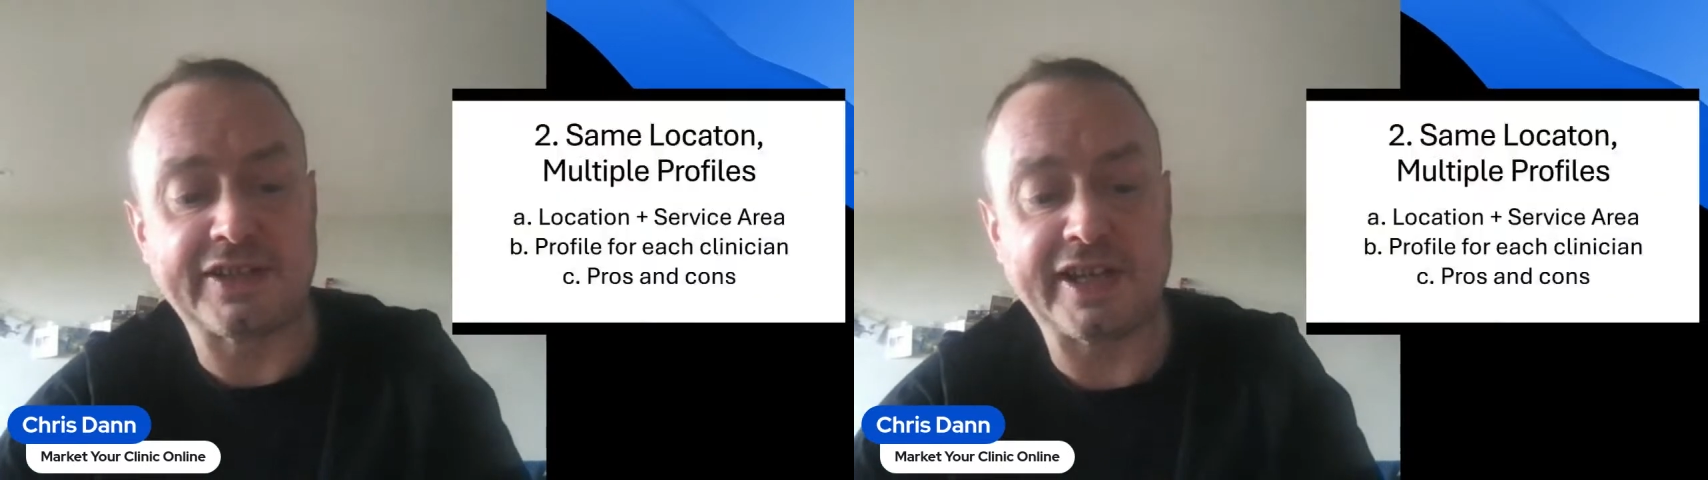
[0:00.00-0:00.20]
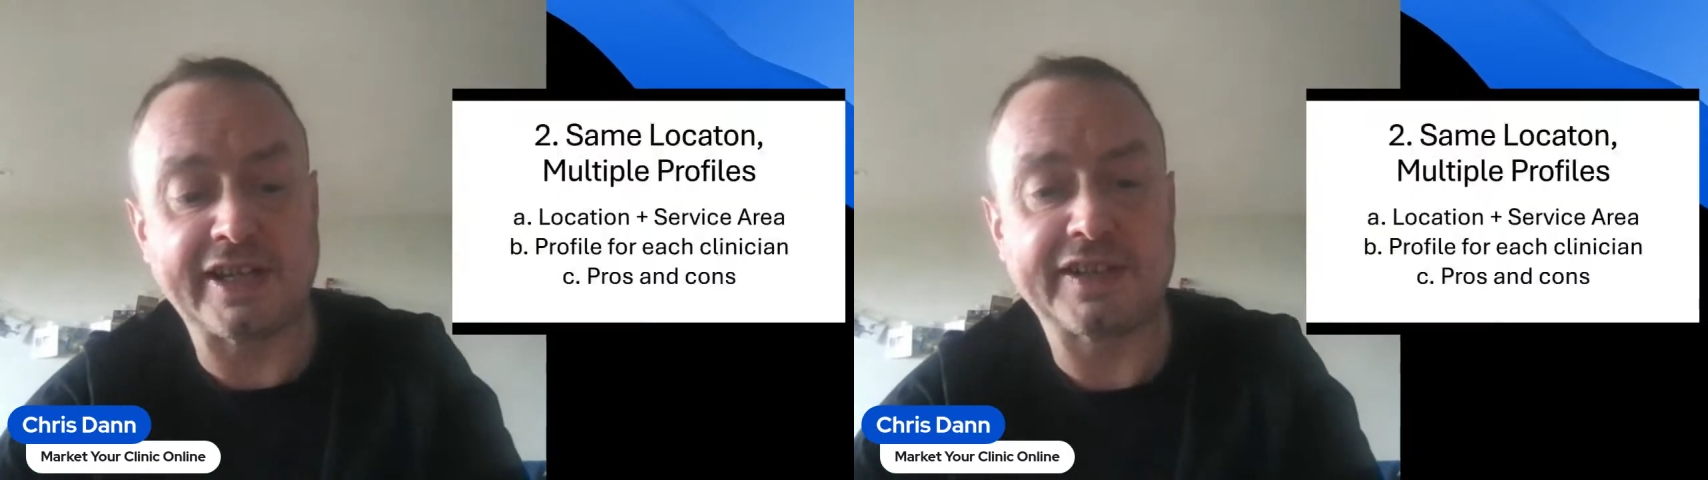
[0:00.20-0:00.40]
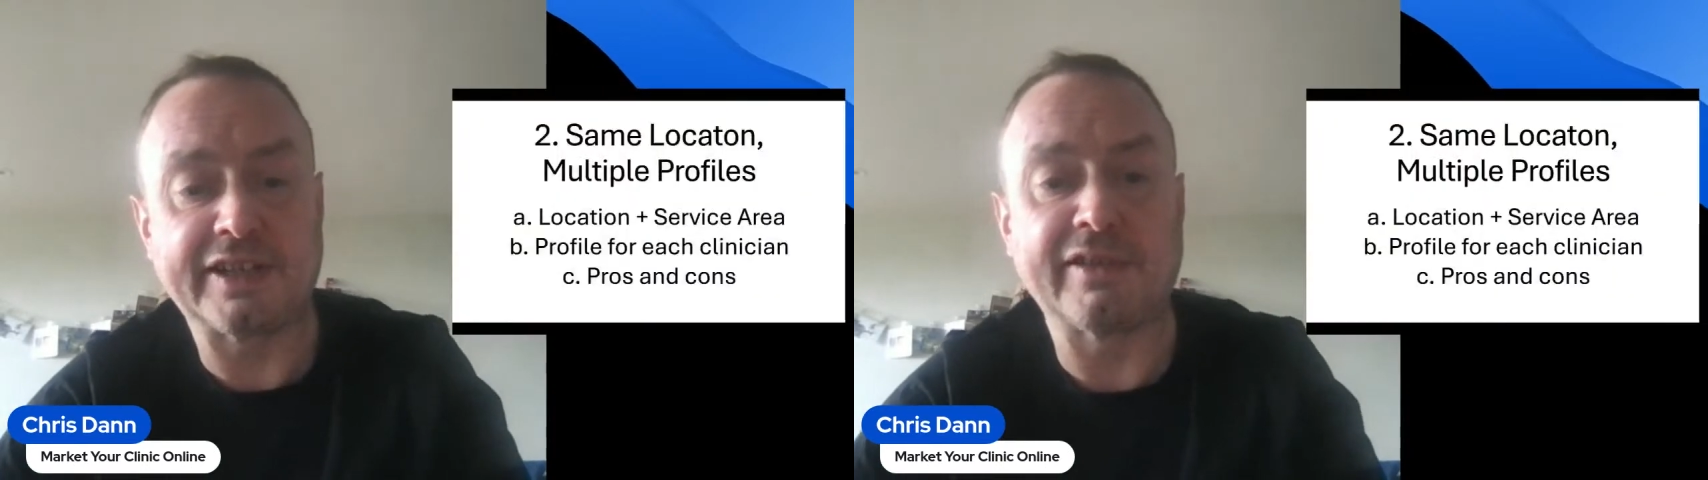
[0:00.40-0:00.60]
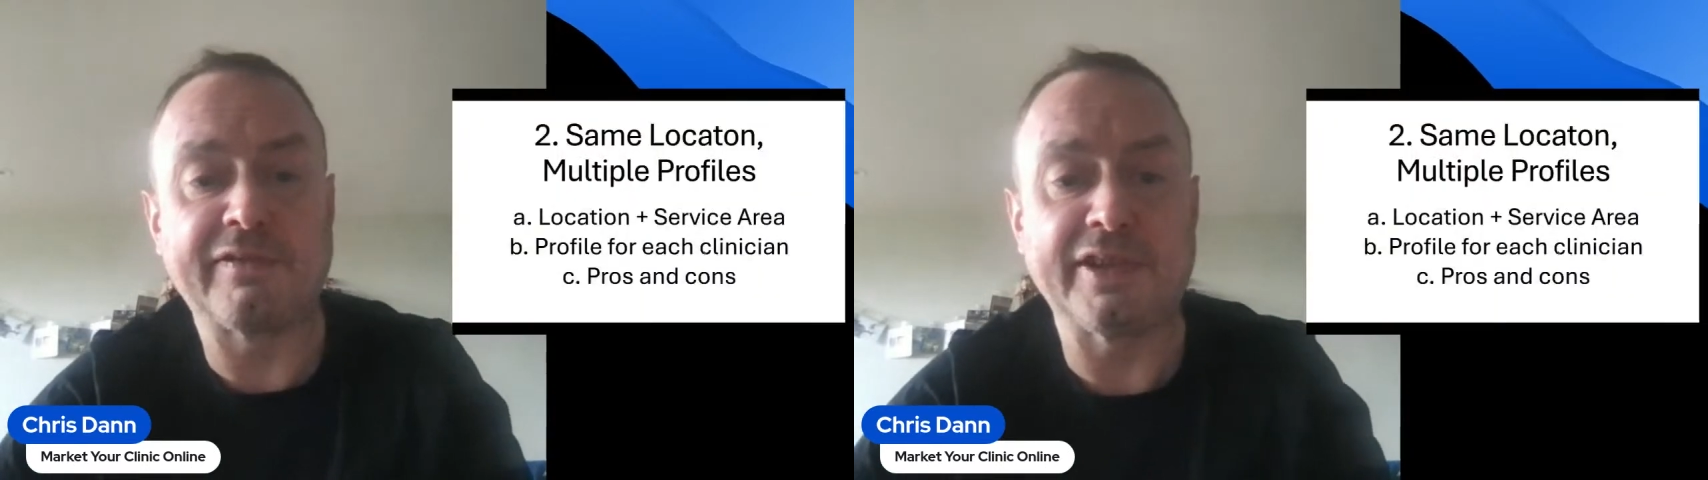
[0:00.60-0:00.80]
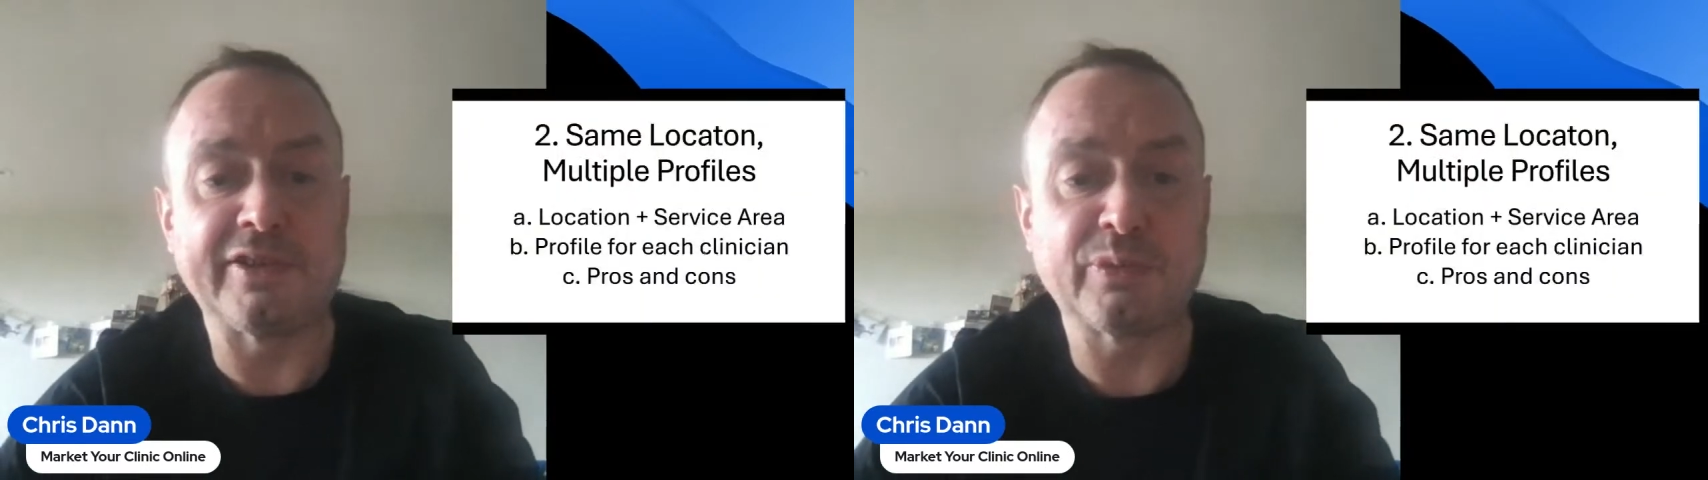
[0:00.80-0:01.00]
take their
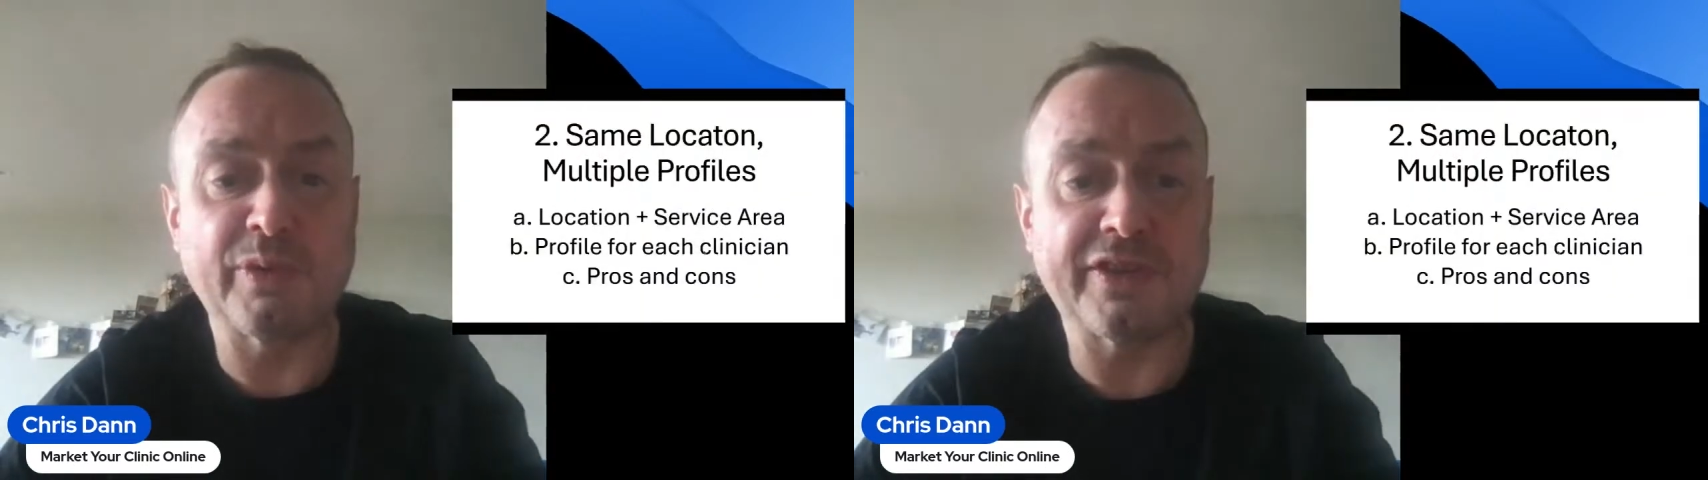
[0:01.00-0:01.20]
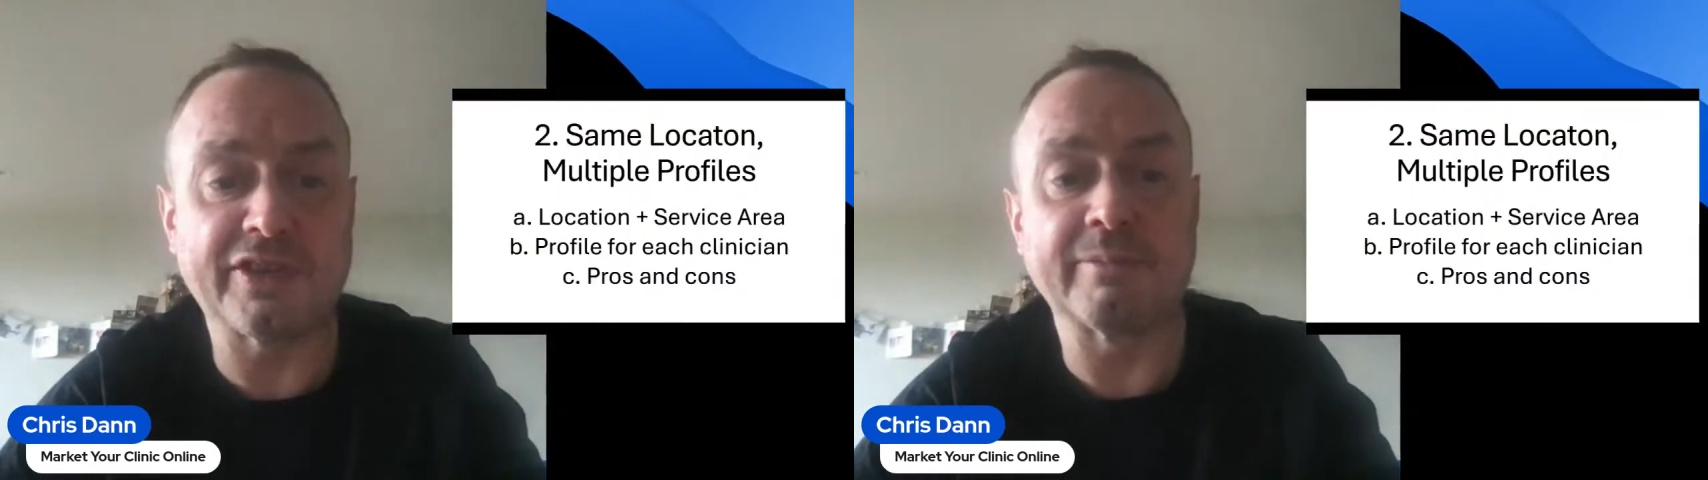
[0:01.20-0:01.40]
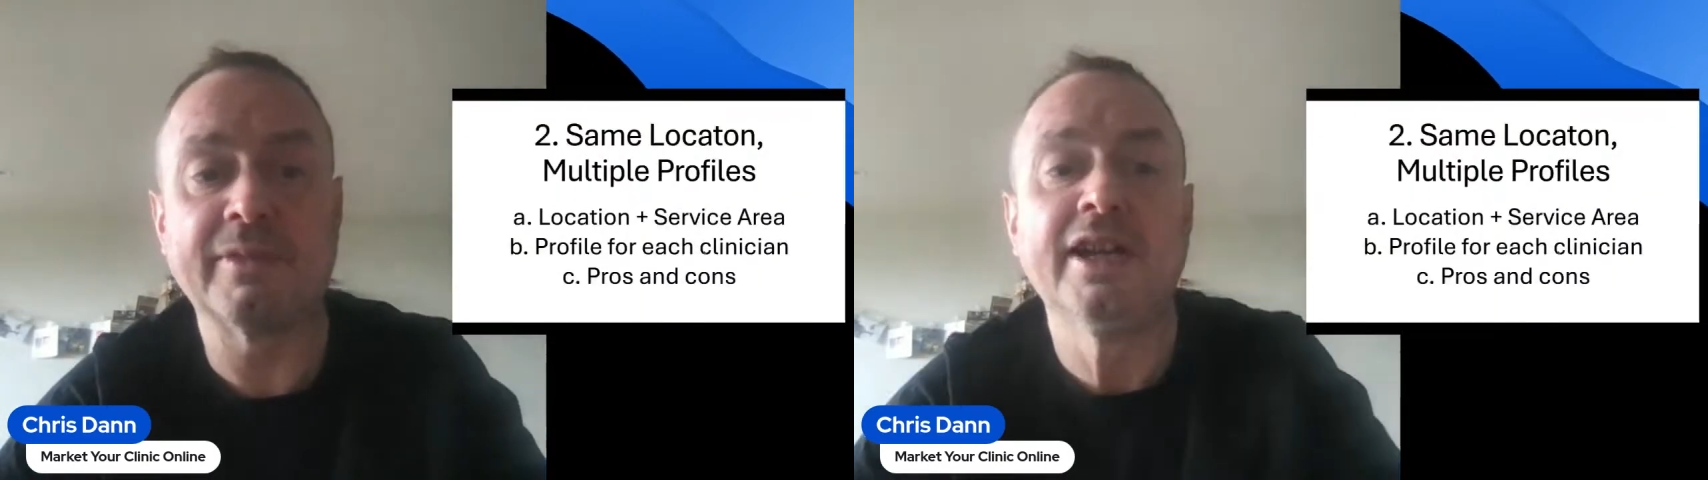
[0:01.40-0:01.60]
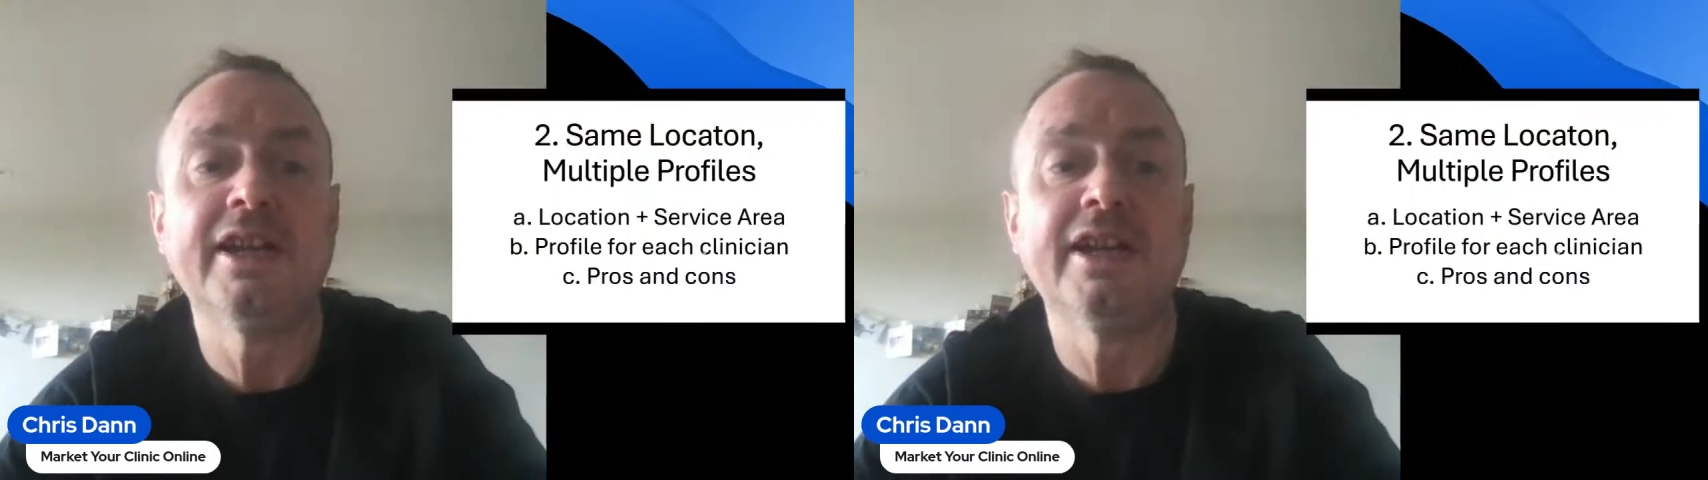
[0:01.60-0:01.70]
reviews with them.